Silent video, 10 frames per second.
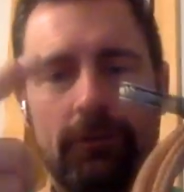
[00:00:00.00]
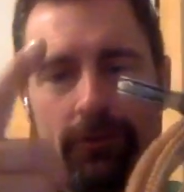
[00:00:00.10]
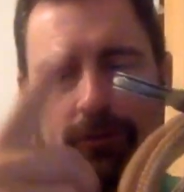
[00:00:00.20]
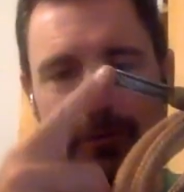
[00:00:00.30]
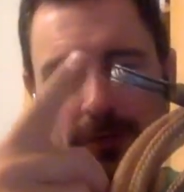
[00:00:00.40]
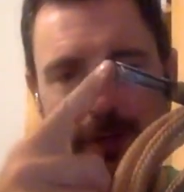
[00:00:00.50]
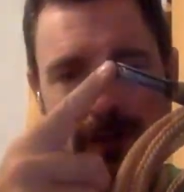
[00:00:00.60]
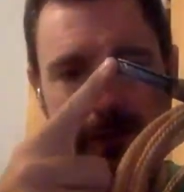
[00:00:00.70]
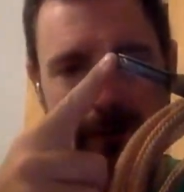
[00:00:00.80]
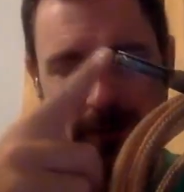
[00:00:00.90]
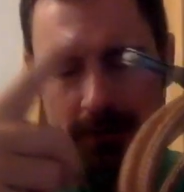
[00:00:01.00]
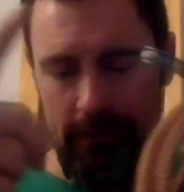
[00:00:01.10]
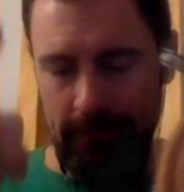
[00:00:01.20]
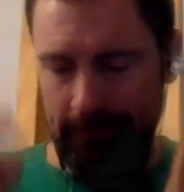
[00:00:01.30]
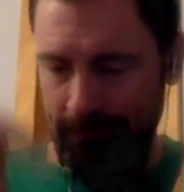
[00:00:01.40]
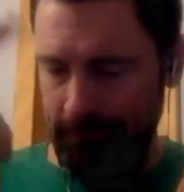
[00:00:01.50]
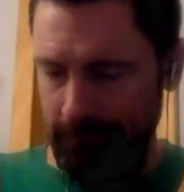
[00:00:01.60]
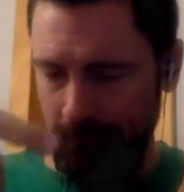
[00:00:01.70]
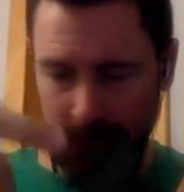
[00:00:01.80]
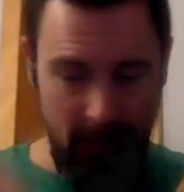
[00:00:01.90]
So using the
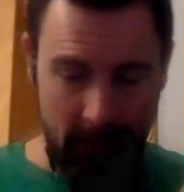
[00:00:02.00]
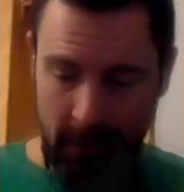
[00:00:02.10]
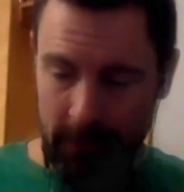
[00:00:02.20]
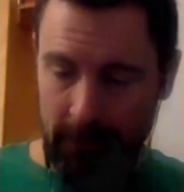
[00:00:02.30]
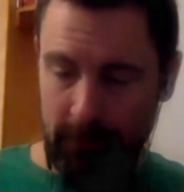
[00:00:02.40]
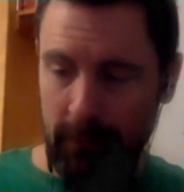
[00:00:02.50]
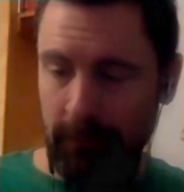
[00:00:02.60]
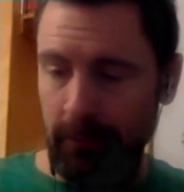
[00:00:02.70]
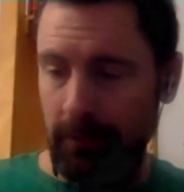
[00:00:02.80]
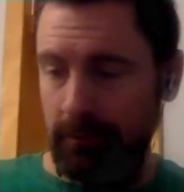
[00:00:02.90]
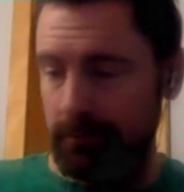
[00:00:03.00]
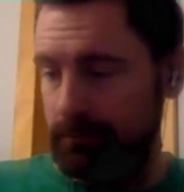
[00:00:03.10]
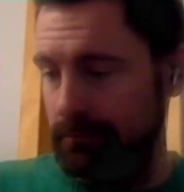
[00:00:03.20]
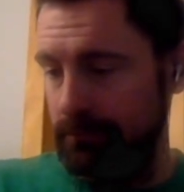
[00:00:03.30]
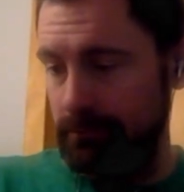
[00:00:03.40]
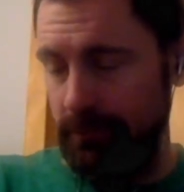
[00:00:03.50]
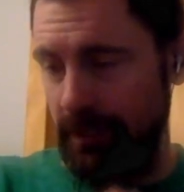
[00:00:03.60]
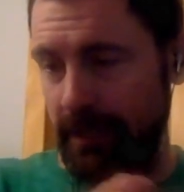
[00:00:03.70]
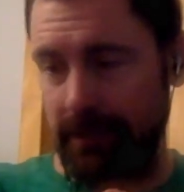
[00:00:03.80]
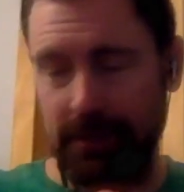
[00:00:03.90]
swivel,
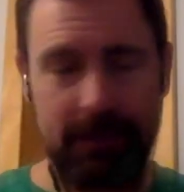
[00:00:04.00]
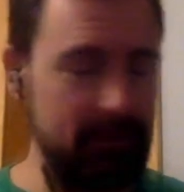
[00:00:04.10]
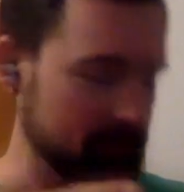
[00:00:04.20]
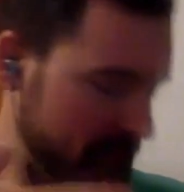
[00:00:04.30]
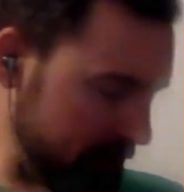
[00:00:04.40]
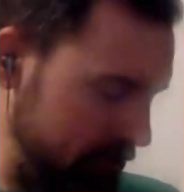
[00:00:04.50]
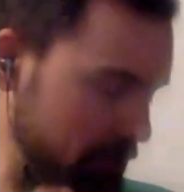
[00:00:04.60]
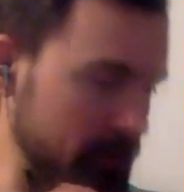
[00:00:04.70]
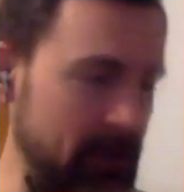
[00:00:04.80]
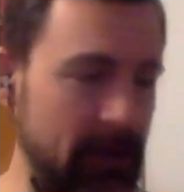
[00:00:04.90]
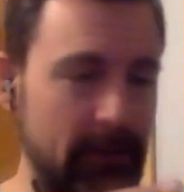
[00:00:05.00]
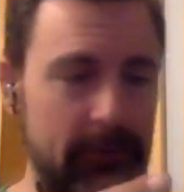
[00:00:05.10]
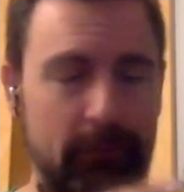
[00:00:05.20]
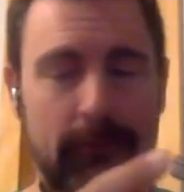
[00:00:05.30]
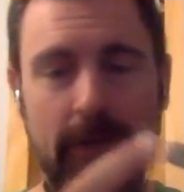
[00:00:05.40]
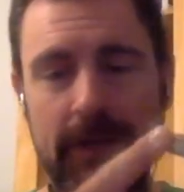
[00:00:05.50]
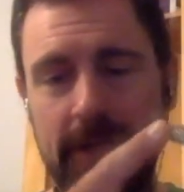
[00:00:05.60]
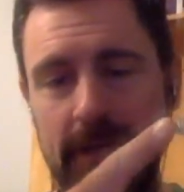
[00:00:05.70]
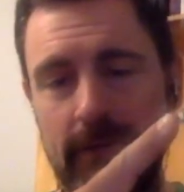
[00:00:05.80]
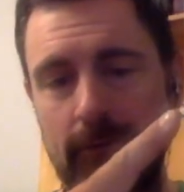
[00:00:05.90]
like I just showed there, swivel
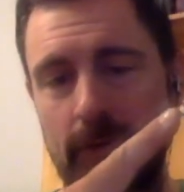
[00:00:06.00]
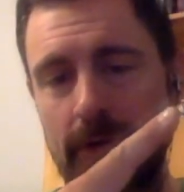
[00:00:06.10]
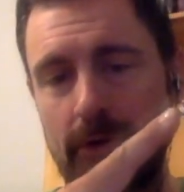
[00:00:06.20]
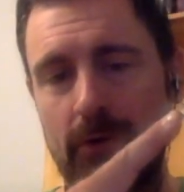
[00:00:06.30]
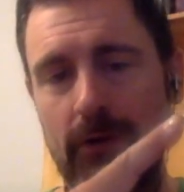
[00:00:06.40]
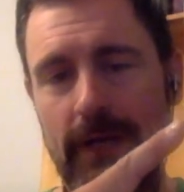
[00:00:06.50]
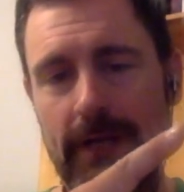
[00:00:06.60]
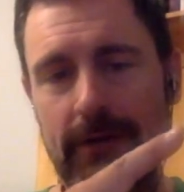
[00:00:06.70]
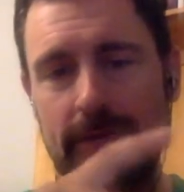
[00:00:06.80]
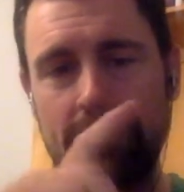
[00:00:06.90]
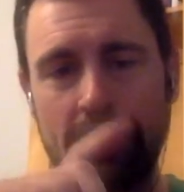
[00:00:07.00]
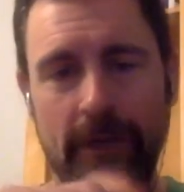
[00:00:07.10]
on the end of a wire core lanyard,